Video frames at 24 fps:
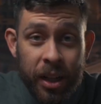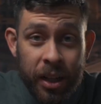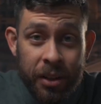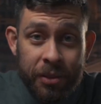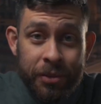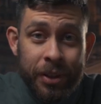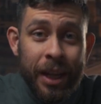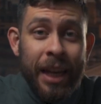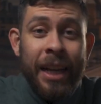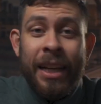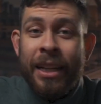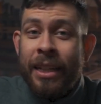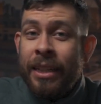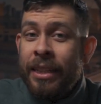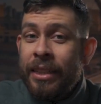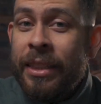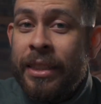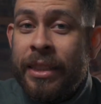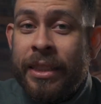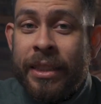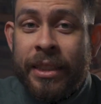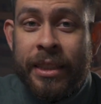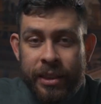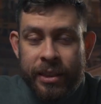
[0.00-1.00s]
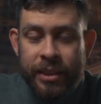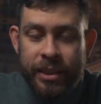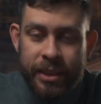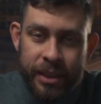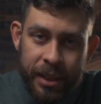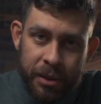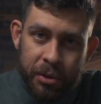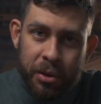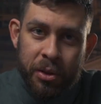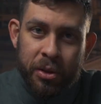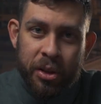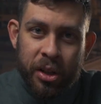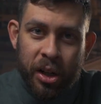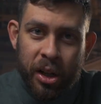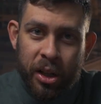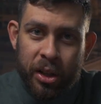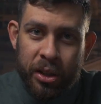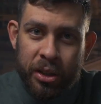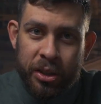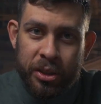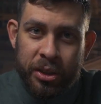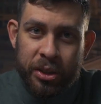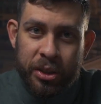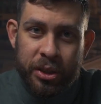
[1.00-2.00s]
of
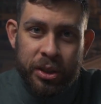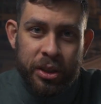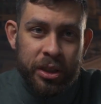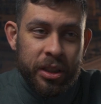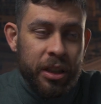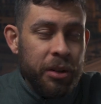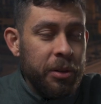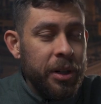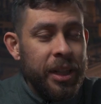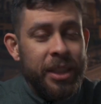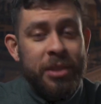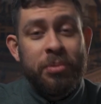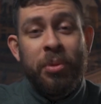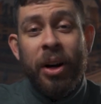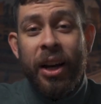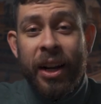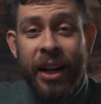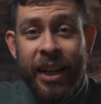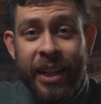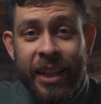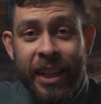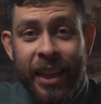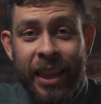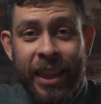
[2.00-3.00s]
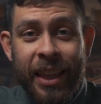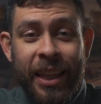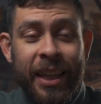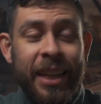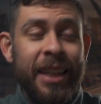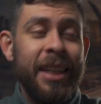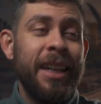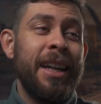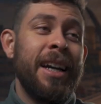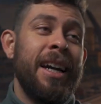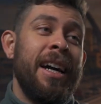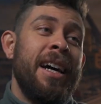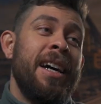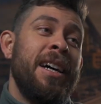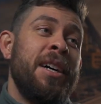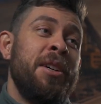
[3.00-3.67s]
$0. So no one has bought anything.